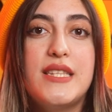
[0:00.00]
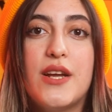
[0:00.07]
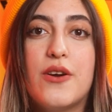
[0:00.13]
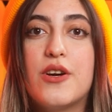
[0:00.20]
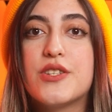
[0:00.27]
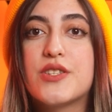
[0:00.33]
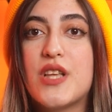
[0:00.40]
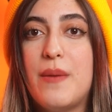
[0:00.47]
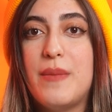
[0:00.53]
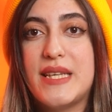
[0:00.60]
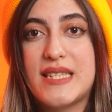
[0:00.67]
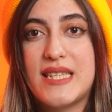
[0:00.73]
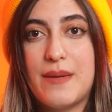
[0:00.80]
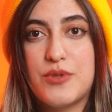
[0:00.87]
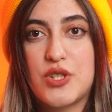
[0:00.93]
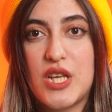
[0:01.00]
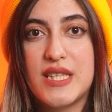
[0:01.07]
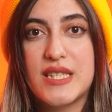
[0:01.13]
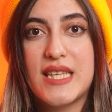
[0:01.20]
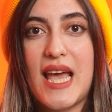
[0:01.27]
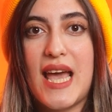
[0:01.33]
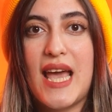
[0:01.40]
there are some
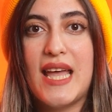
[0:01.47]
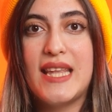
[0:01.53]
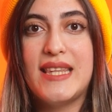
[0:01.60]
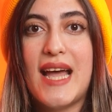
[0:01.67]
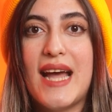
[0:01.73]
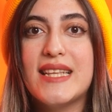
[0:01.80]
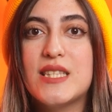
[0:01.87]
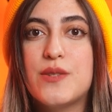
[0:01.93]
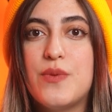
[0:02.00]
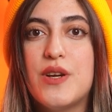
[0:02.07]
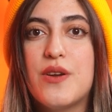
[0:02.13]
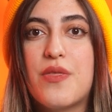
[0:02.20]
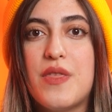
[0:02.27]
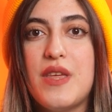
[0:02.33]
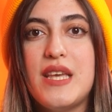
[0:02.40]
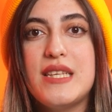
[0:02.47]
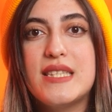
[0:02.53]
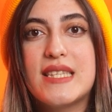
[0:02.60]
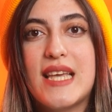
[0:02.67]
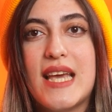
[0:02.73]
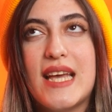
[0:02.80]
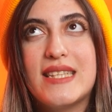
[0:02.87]
exceptions, and that's where
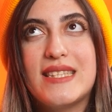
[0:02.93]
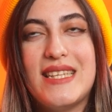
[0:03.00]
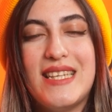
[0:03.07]
things get